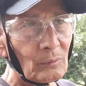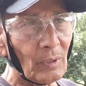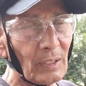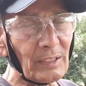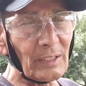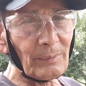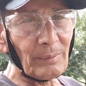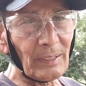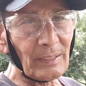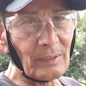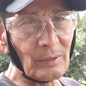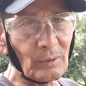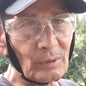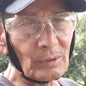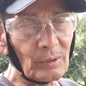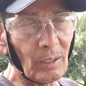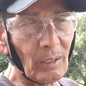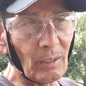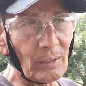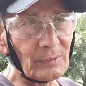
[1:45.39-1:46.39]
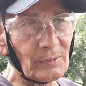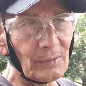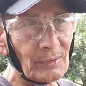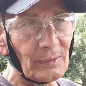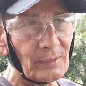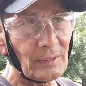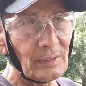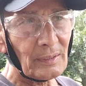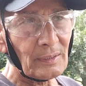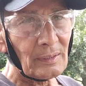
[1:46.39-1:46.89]
Whatever your thoughts,
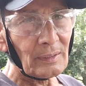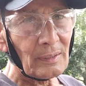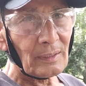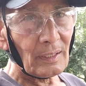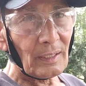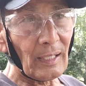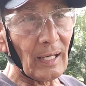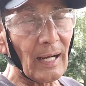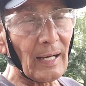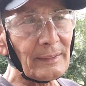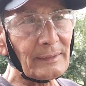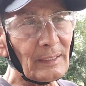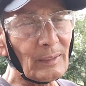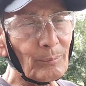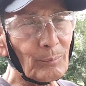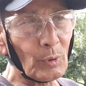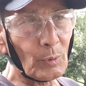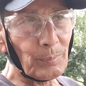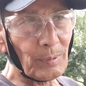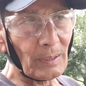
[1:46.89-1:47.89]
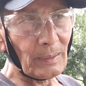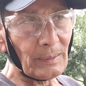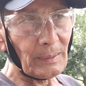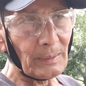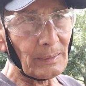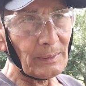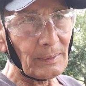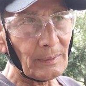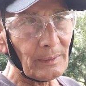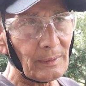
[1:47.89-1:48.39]
guard them
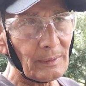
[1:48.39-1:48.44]
properly.